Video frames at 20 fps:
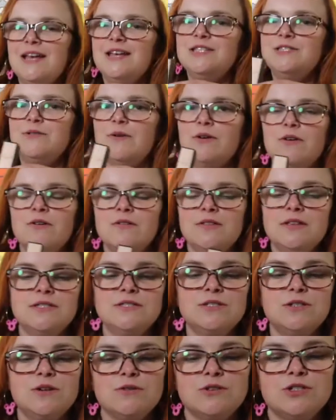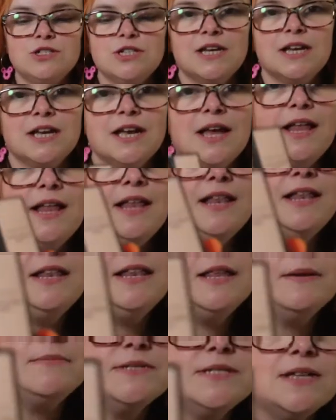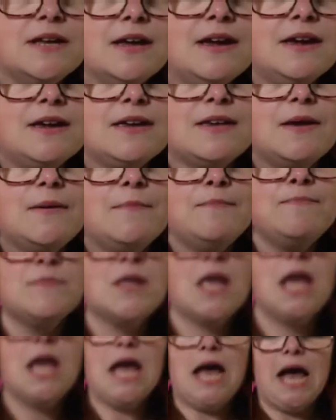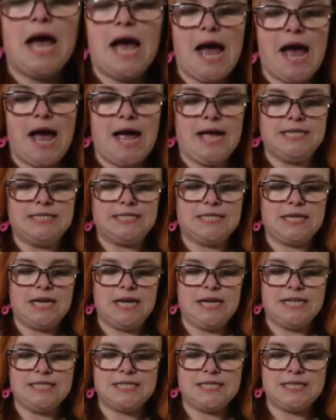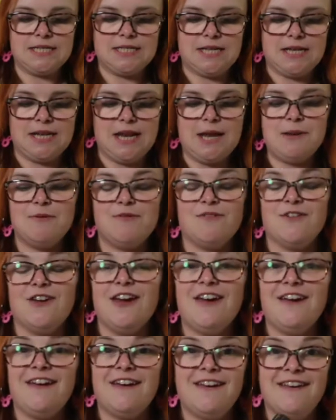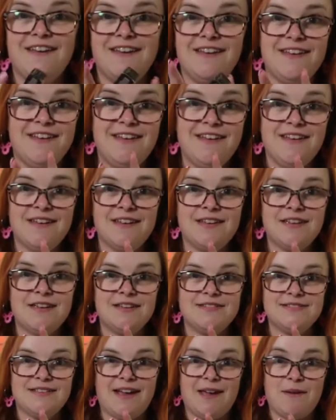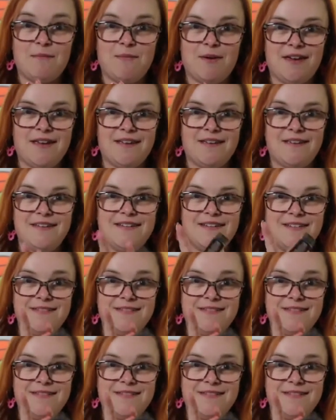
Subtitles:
So I got this Gucci lipstick, and the name of it is Amy.